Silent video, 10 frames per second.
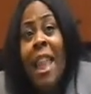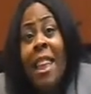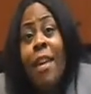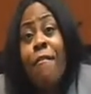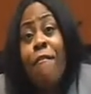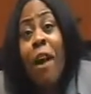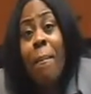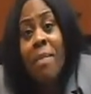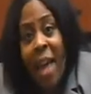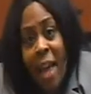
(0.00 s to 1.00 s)
And then
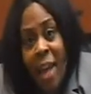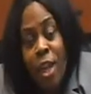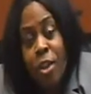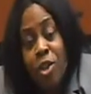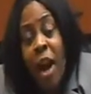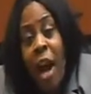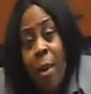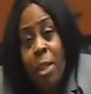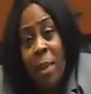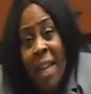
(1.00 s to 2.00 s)
from that, there should
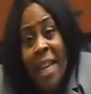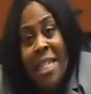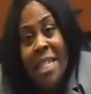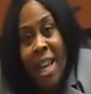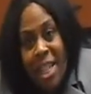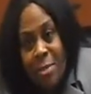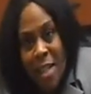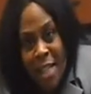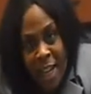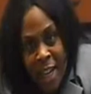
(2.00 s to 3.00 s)
always be an
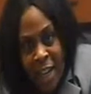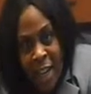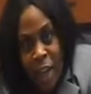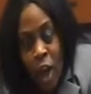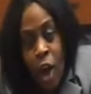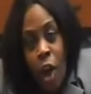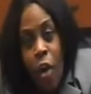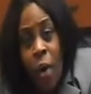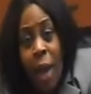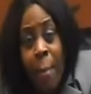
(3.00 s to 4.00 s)
assessment done
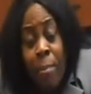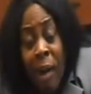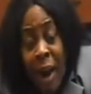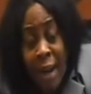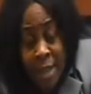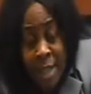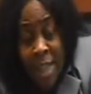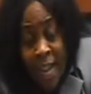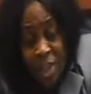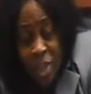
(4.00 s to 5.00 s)
on and
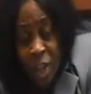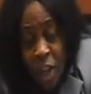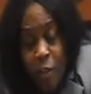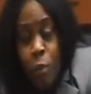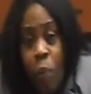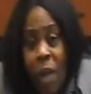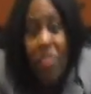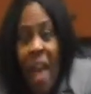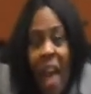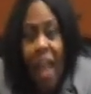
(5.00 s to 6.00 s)
prioritization of
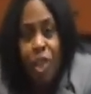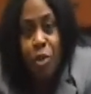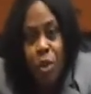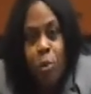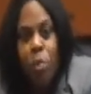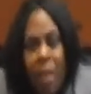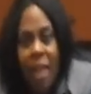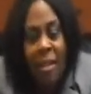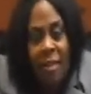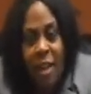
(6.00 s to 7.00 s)
what the extras will be
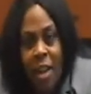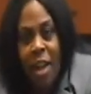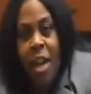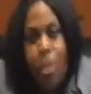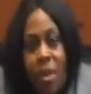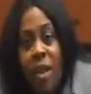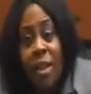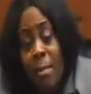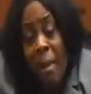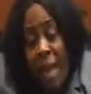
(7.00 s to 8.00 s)
given. So I
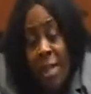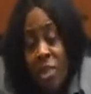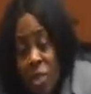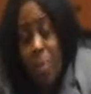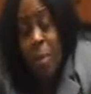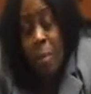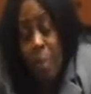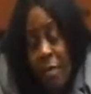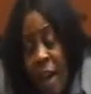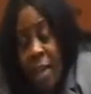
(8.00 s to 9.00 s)
think the basics should be
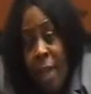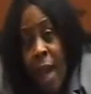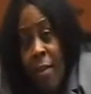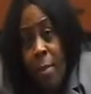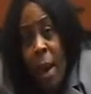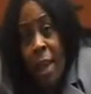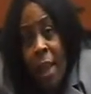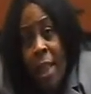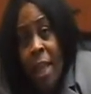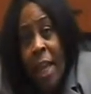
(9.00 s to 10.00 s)
provided to
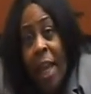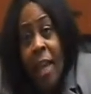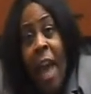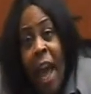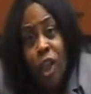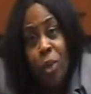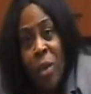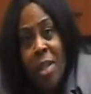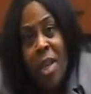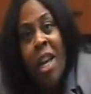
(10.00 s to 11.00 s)
everybody, and then any
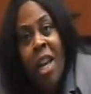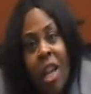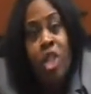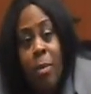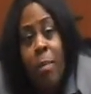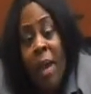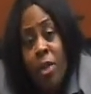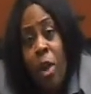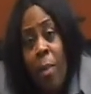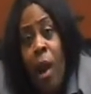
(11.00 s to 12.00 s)
extras, it should be
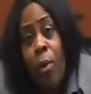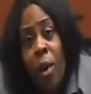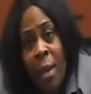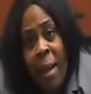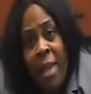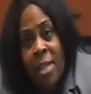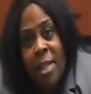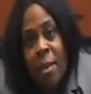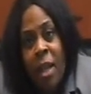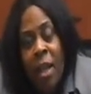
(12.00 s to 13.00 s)
based on a priority
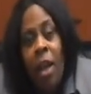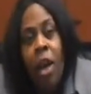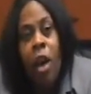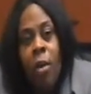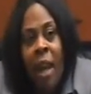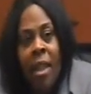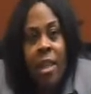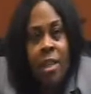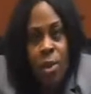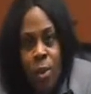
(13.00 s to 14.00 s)
basis, meaning, okay,
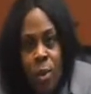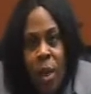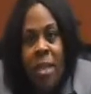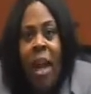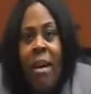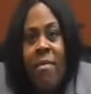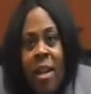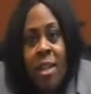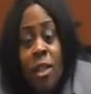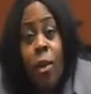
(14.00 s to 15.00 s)
this school doesn't have
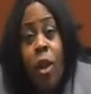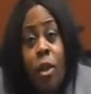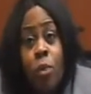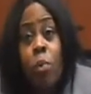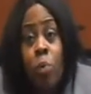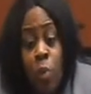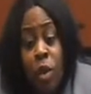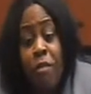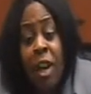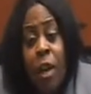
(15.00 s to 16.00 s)
this, so here's
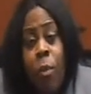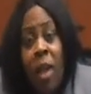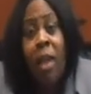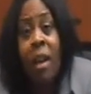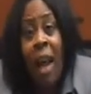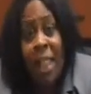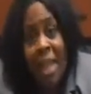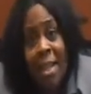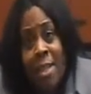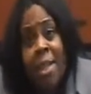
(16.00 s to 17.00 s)
where the funding we can allot
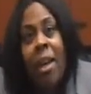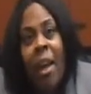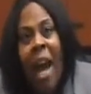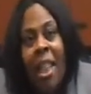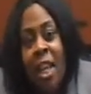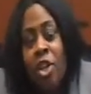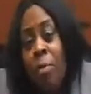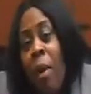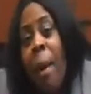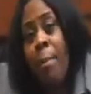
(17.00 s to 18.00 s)
this. I think it
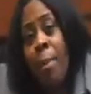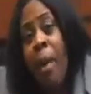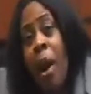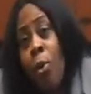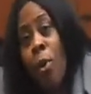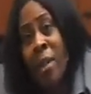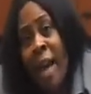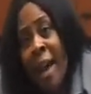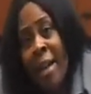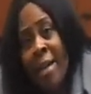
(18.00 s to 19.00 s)
should be prioritized.